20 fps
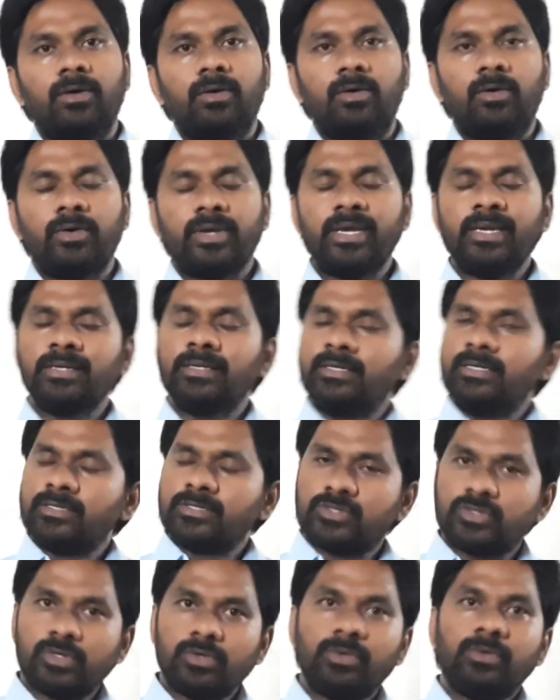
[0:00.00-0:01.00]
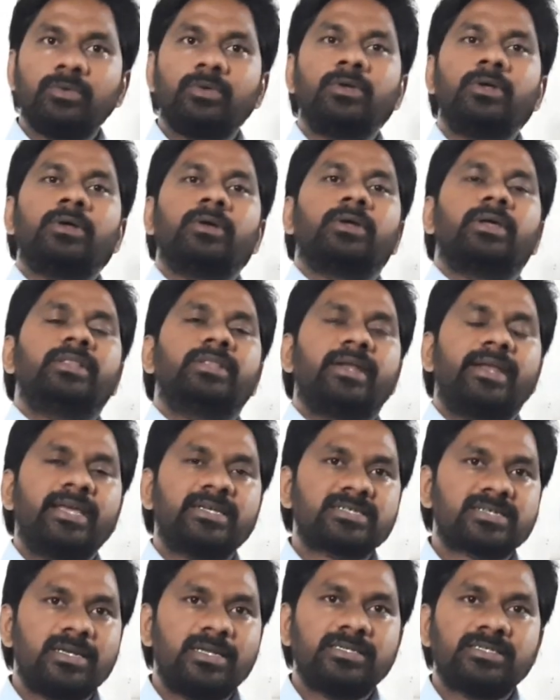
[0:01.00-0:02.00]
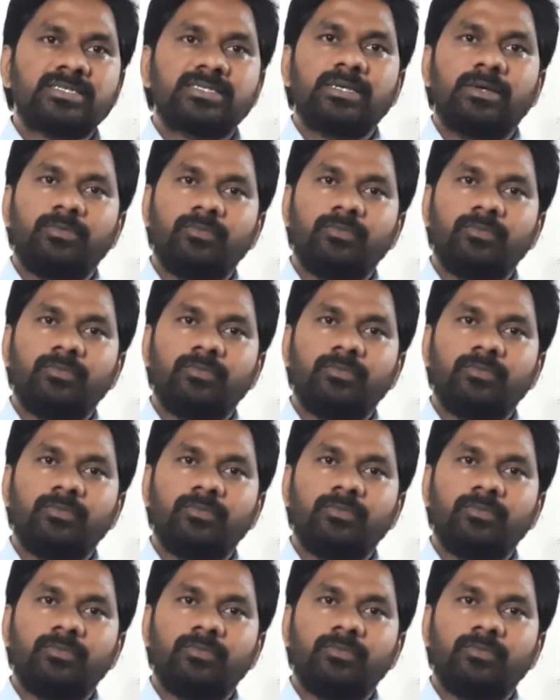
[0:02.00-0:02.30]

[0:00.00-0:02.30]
Okay, so in the next class,